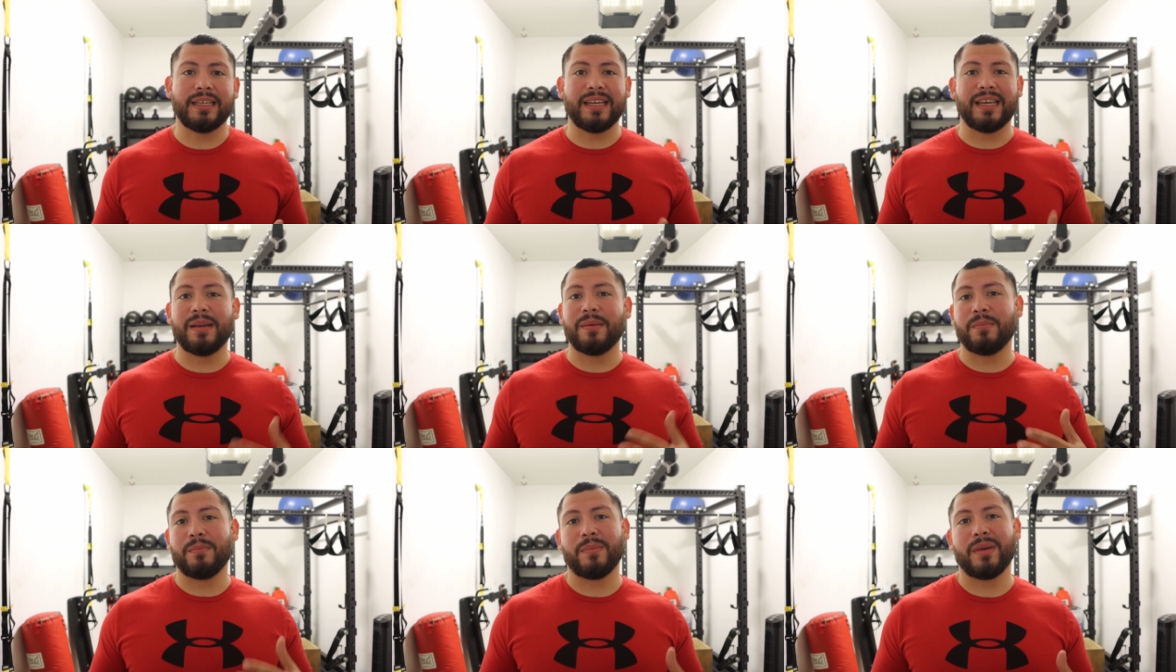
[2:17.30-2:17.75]

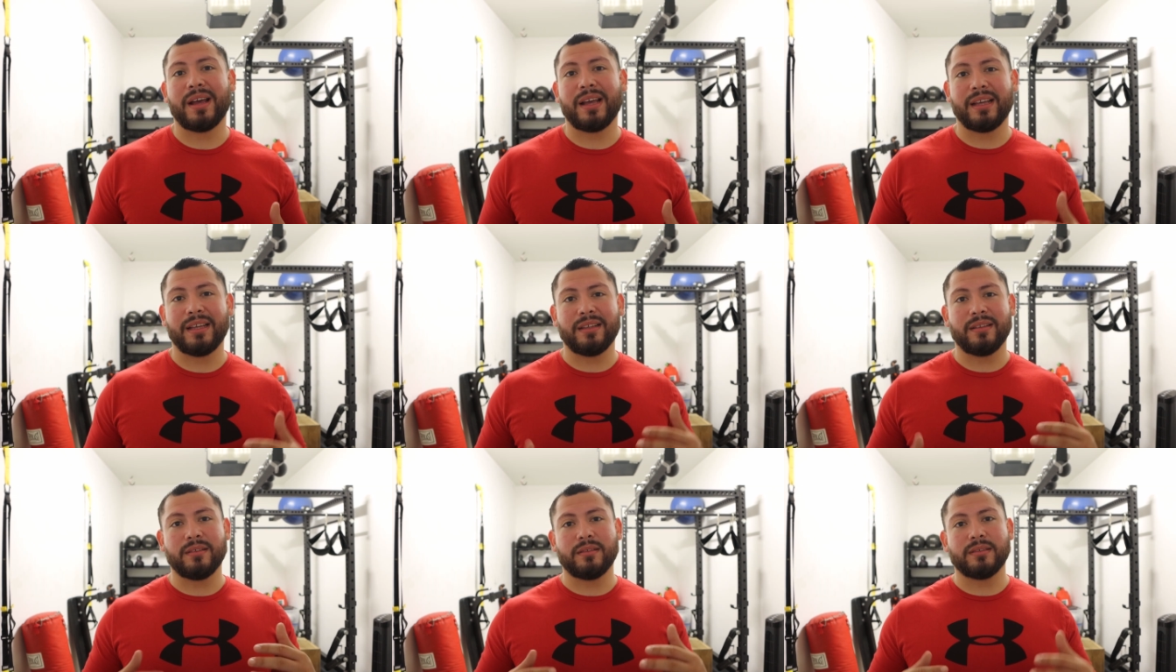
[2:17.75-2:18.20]
it
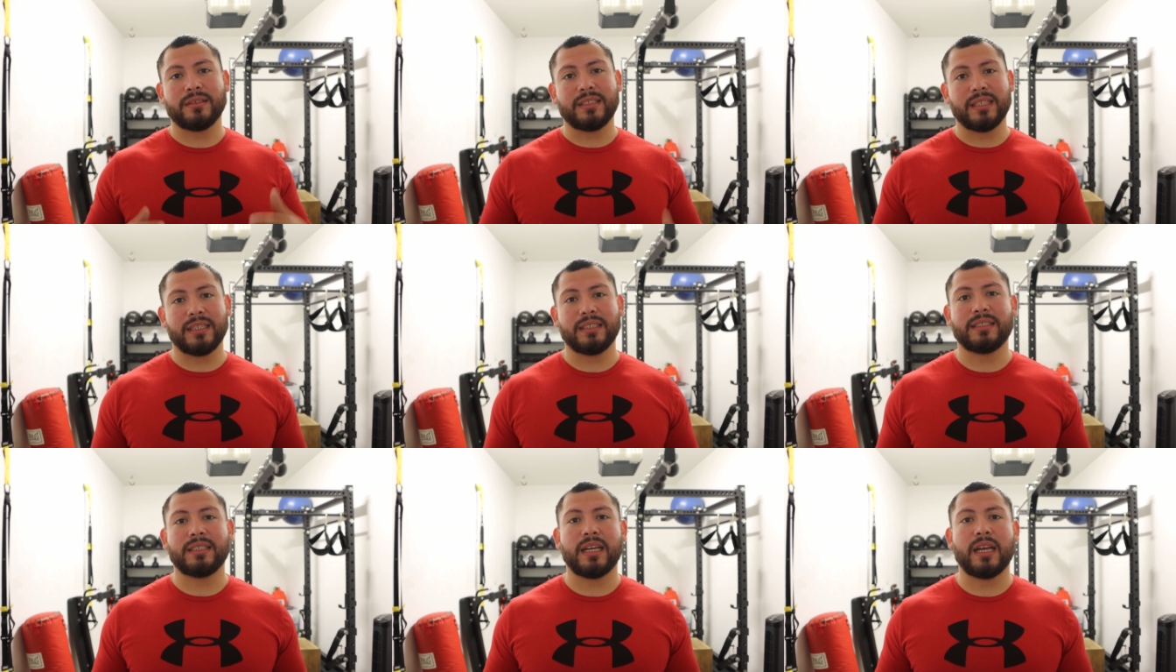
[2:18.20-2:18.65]
might
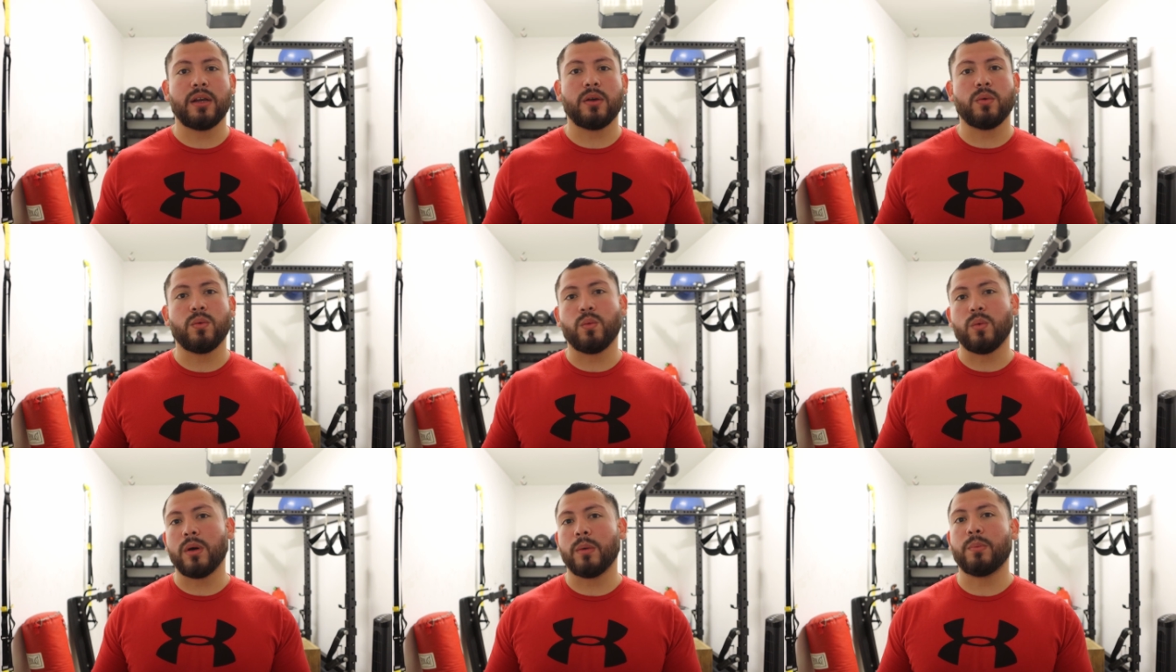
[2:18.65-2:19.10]
dictate
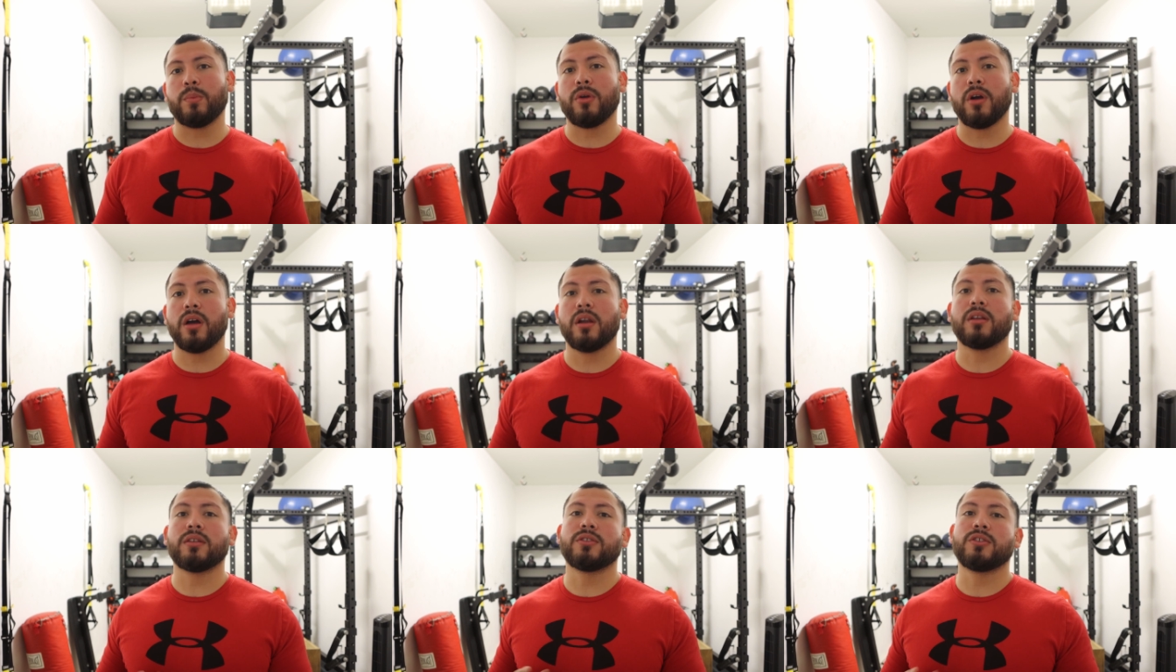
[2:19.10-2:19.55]
what
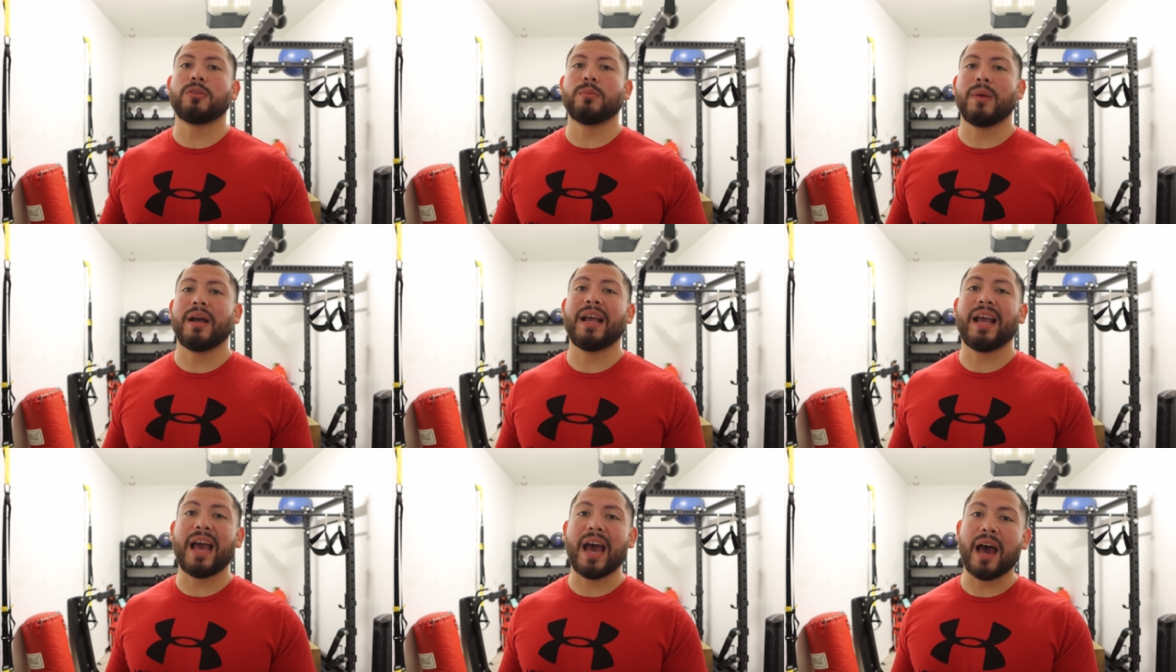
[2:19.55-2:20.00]
products you
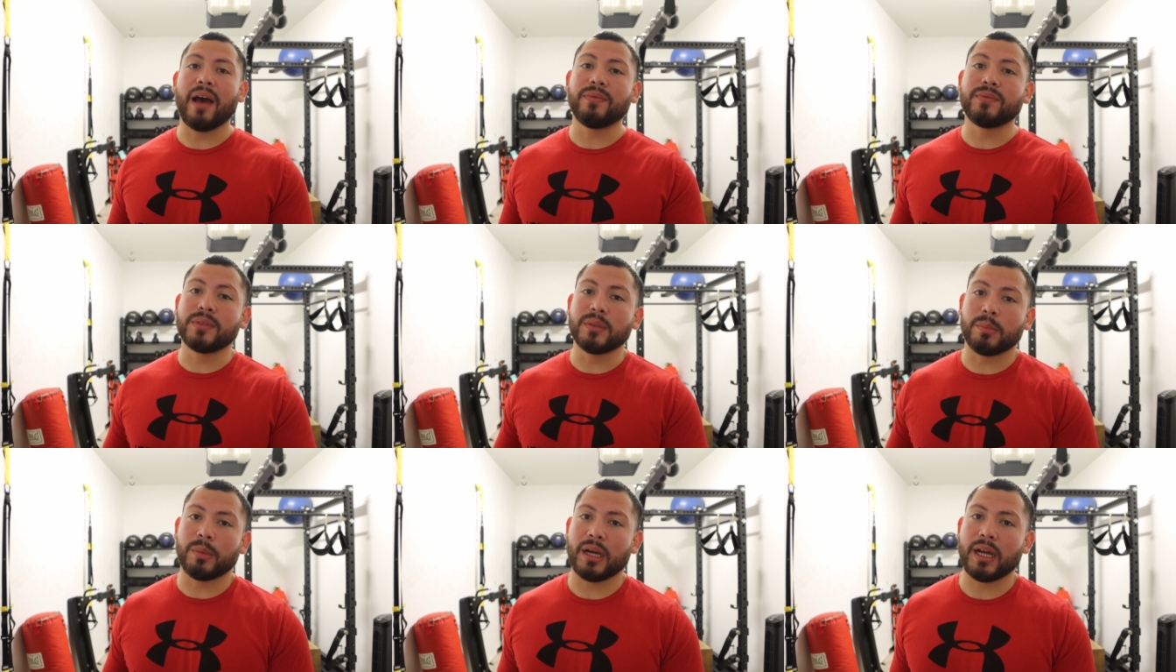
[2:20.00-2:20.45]
might
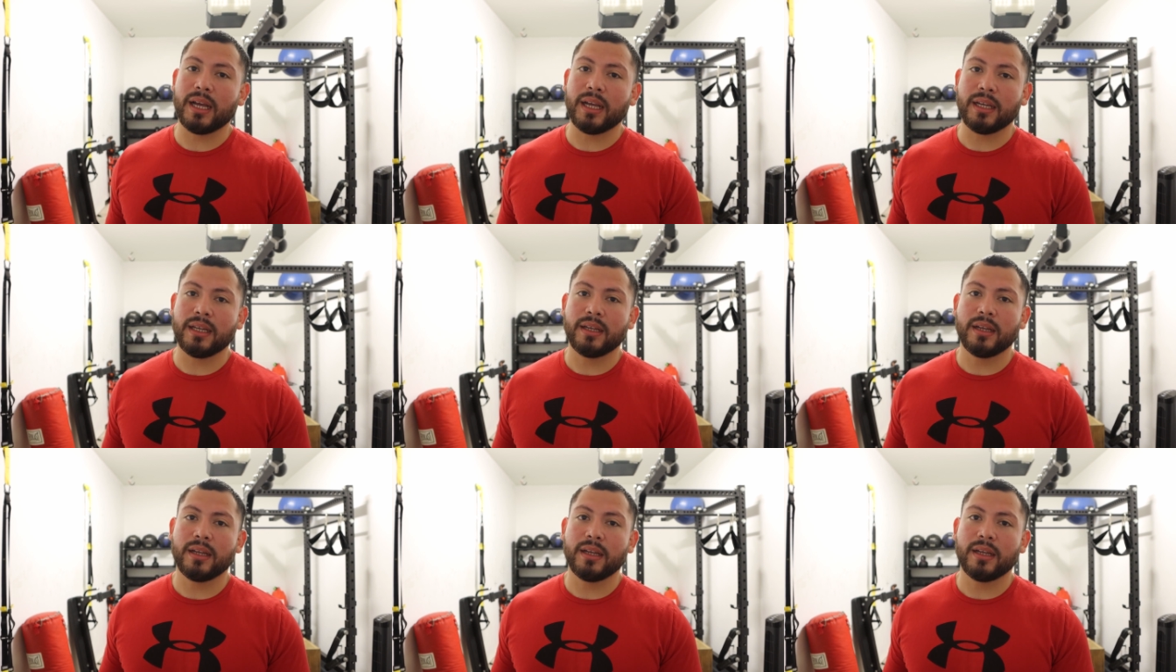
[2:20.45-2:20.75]
have to buy,